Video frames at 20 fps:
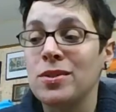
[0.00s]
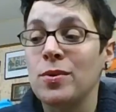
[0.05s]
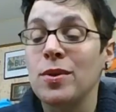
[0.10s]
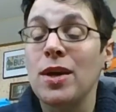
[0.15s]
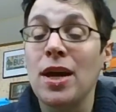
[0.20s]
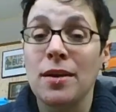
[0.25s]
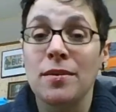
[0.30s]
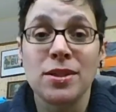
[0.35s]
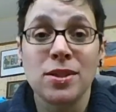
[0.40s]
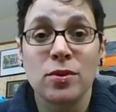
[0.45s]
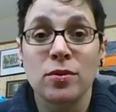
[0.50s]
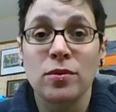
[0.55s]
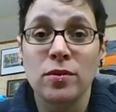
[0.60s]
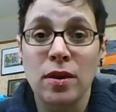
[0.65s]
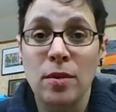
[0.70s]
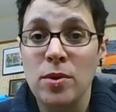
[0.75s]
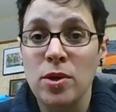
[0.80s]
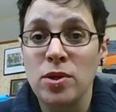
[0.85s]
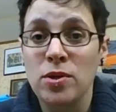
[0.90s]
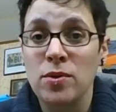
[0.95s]
So yeah, so
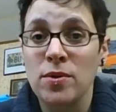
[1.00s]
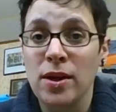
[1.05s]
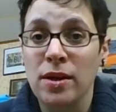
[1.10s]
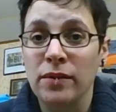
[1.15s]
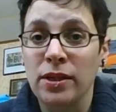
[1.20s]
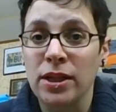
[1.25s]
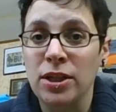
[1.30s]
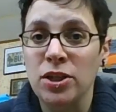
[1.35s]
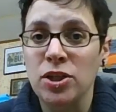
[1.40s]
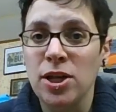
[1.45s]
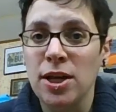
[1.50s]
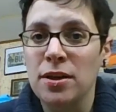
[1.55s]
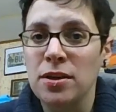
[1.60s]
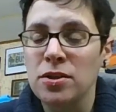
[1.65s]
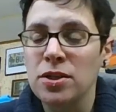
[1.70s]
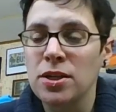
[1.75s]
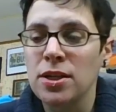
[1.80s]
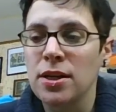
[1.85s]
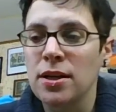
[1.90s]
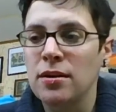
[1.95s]
I'm gonna do that reading
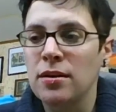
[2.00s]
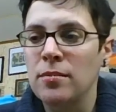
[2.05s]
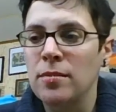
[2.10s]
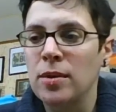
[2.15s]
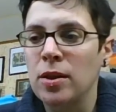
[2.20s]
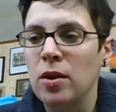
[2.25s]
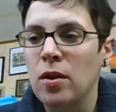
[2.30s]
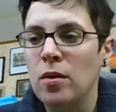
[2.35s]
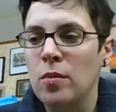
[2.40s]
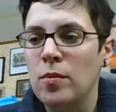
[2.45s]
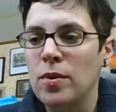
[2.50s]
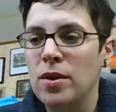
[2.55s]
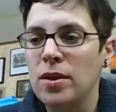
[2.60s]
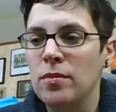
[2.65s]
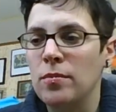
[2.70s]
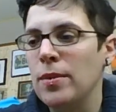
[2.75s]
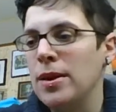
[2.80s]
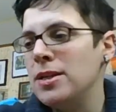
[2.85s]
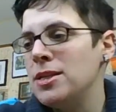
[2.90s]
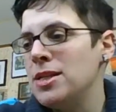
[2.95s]
challenge um, along
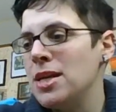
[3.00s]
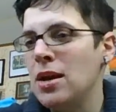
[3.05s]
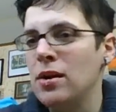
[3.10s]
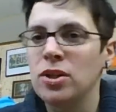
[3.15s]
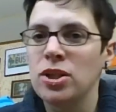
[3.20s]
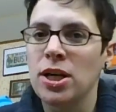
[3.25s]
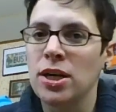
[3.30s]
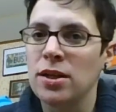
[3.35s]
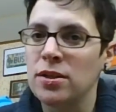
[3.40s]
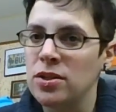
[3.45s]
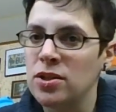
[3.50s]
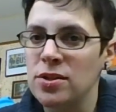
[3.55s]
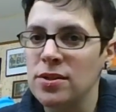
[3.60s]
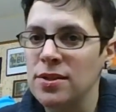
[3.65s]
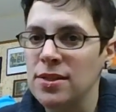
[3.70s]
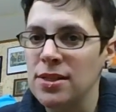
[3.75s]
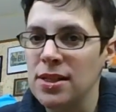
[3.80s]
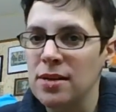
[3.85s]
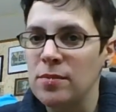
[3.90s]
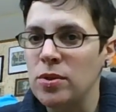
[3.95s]
with my Tower
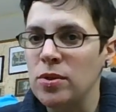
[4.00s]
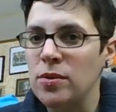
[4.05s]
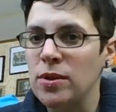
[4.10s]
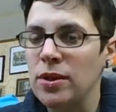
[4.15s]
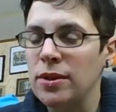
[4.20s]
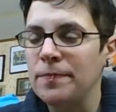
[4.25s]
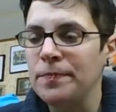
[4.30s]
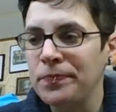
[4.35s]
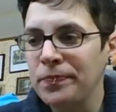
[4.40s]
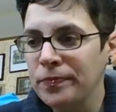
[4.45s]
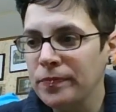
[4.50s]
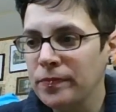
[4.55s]
challenges that I'm doing.